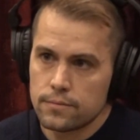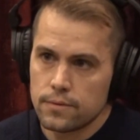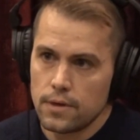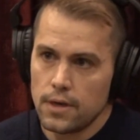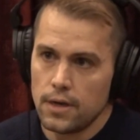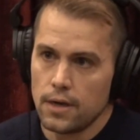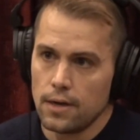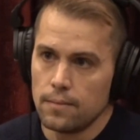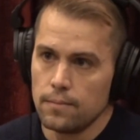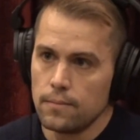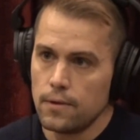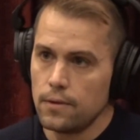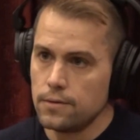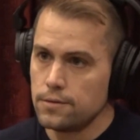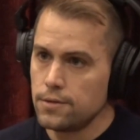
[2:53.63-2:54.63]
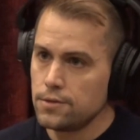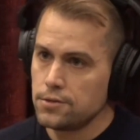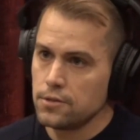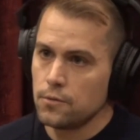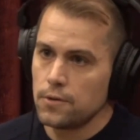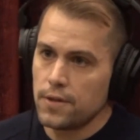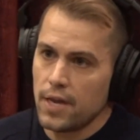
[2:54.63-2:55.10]
And
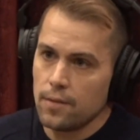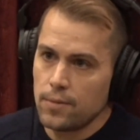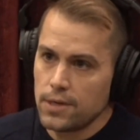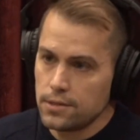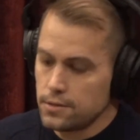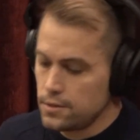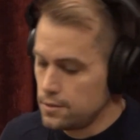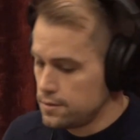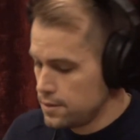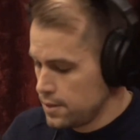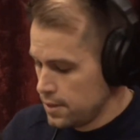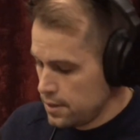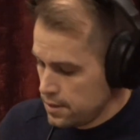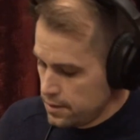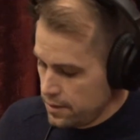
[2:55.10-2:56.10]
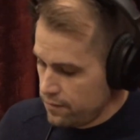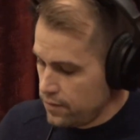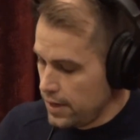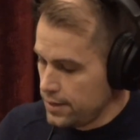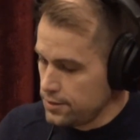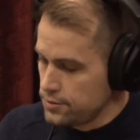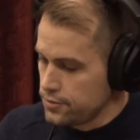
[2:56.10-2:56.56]
essentially what that means is they
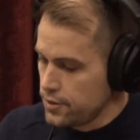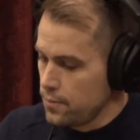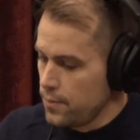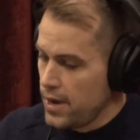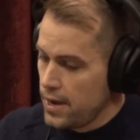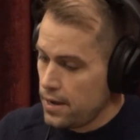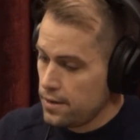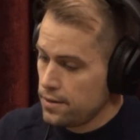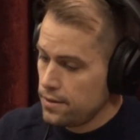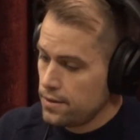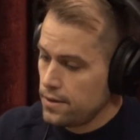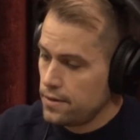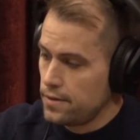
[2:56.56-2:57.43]
fly in a straight path,